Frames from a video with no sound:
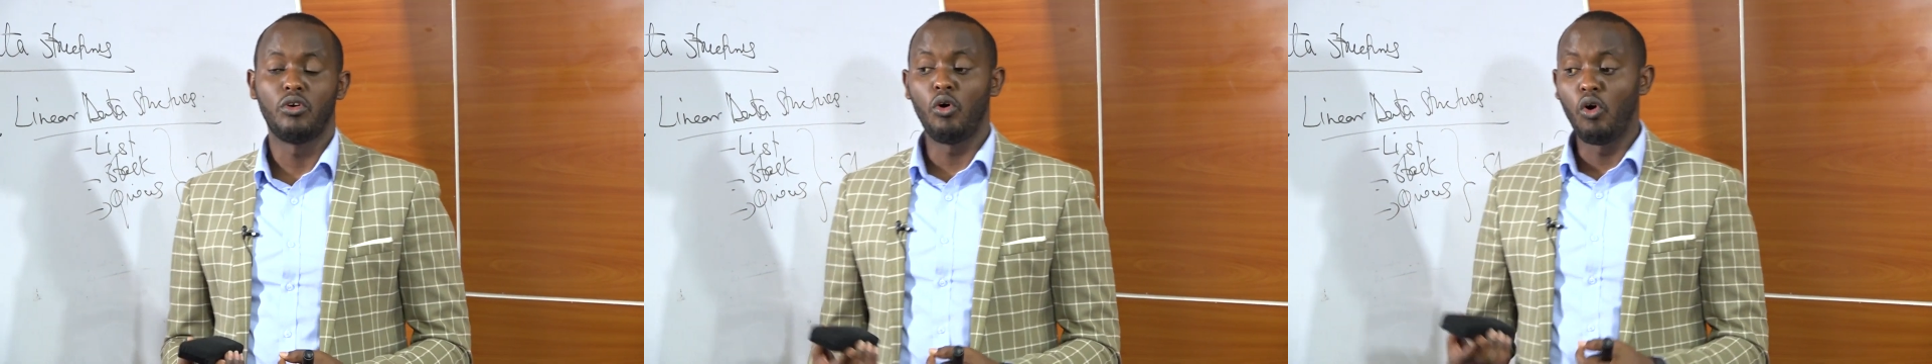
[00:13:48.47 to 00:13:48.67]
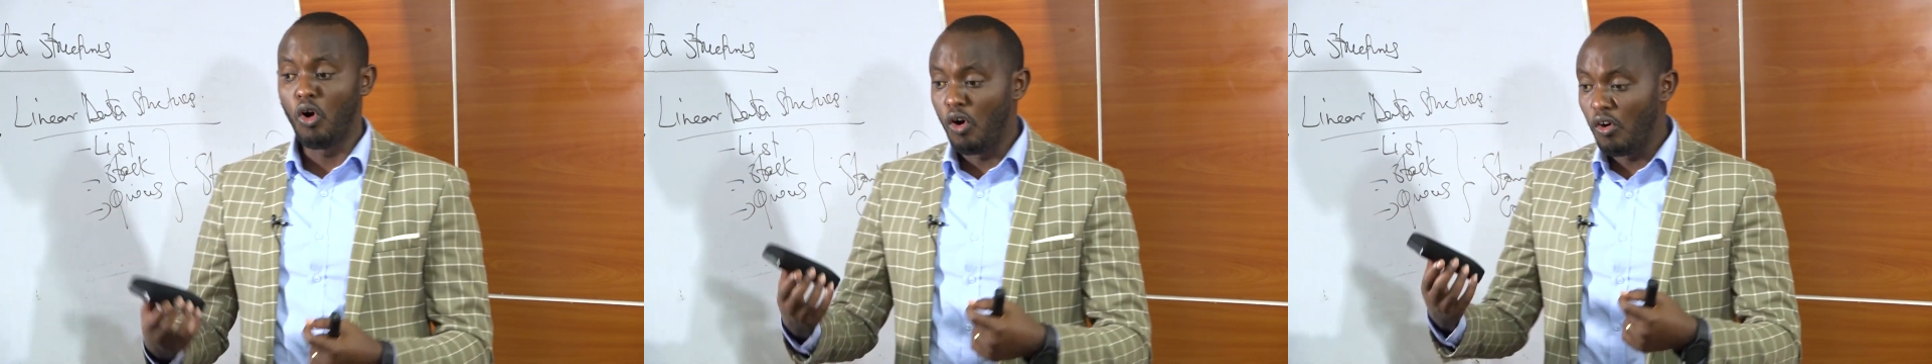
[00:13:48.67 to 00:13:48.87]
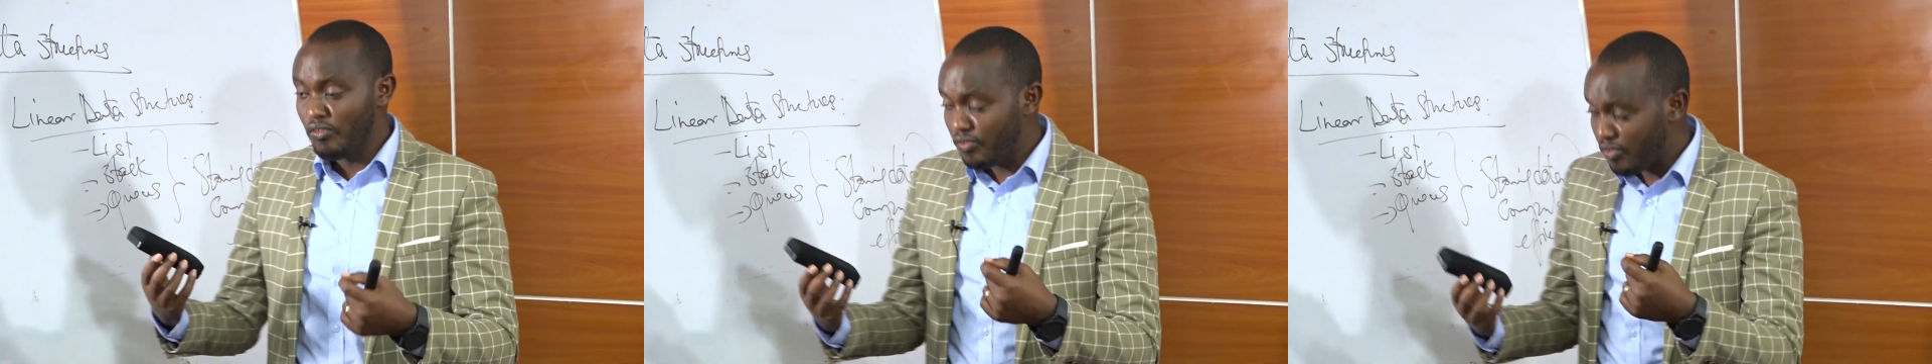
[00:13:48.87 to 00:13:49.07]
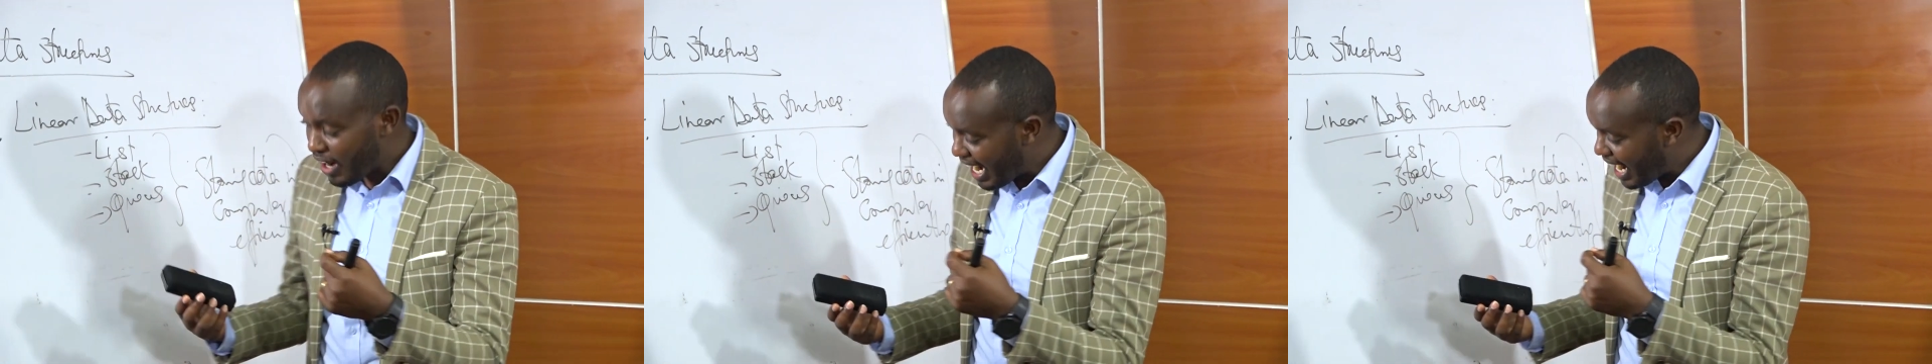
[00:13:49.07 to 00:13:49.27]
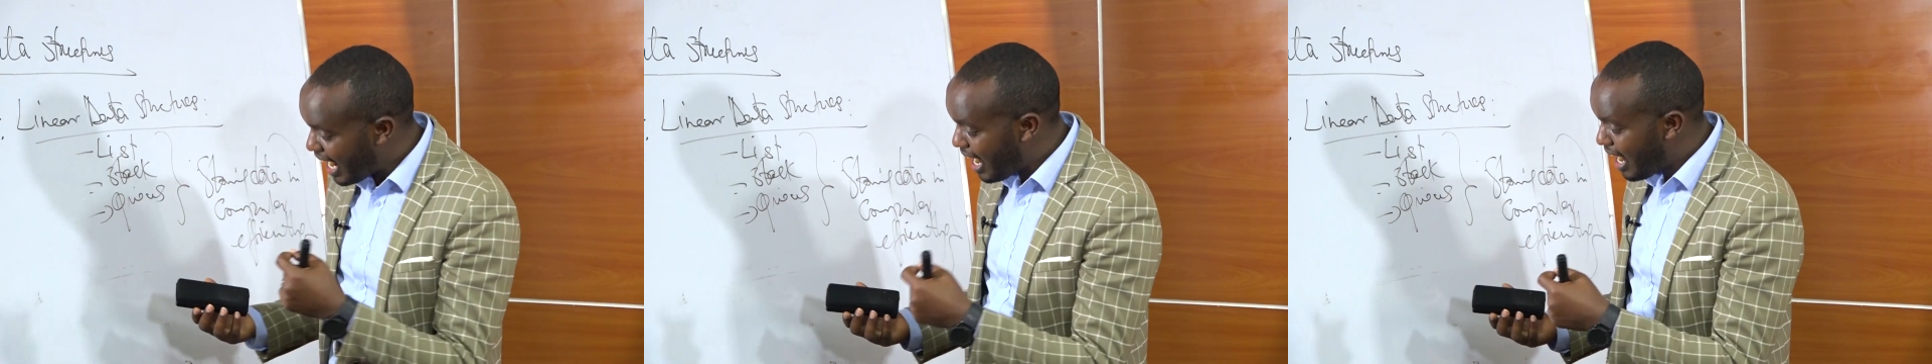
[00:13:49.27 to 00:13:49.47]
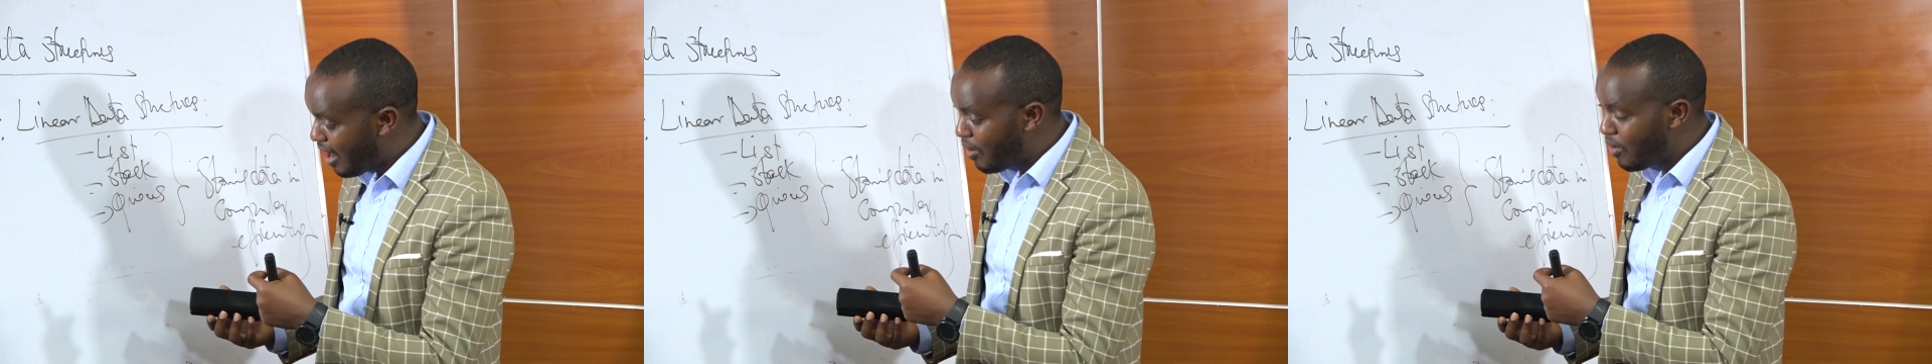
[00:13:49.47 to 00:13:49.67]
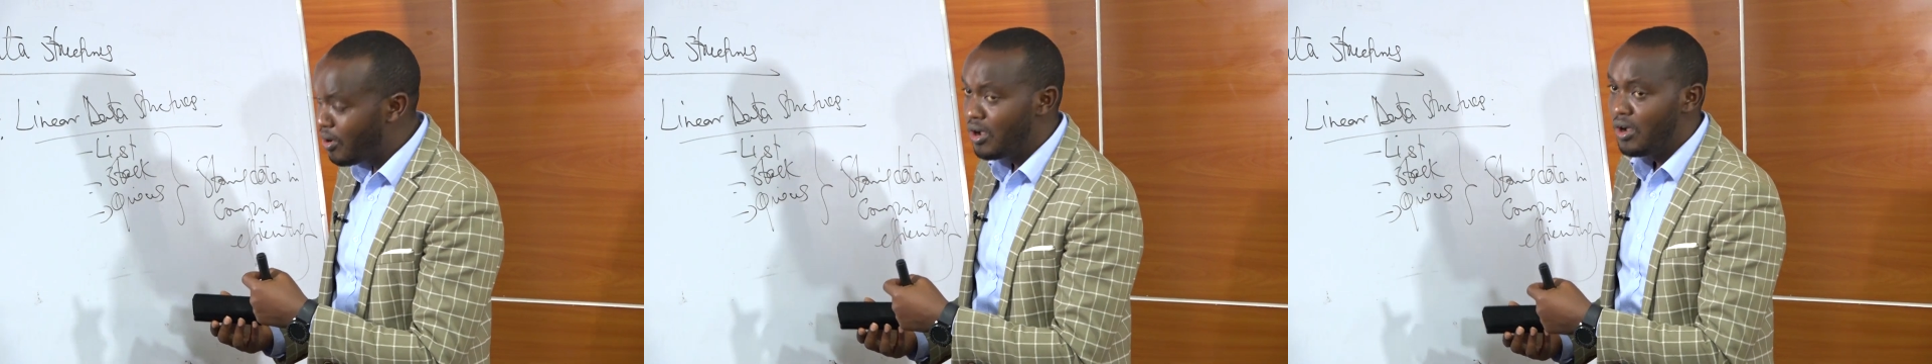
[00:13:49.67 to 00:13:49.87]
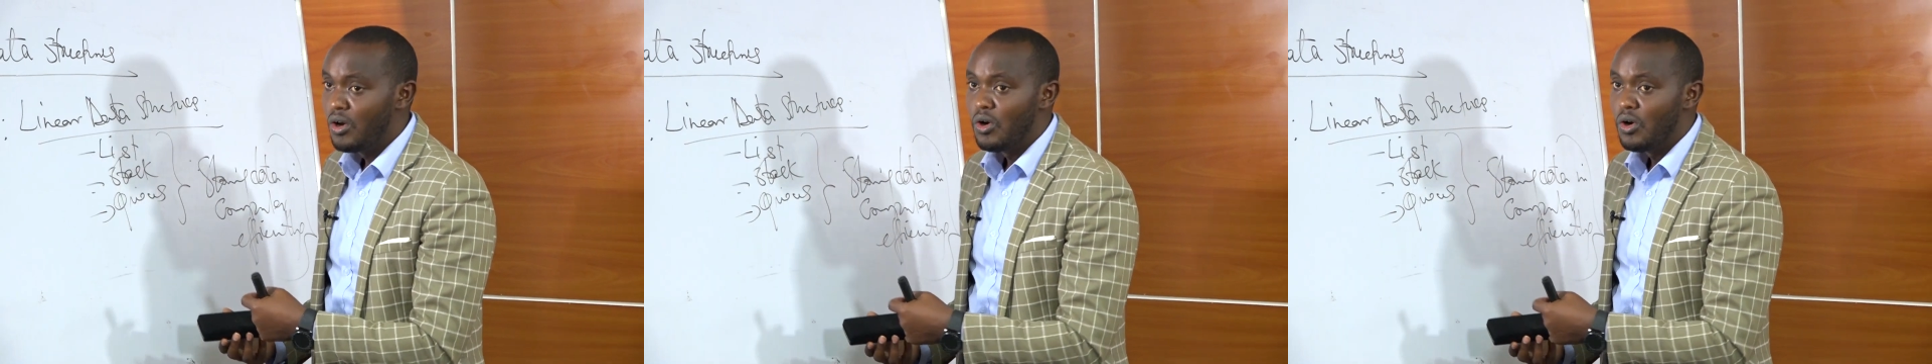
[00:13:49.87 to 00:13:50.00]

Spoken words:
of how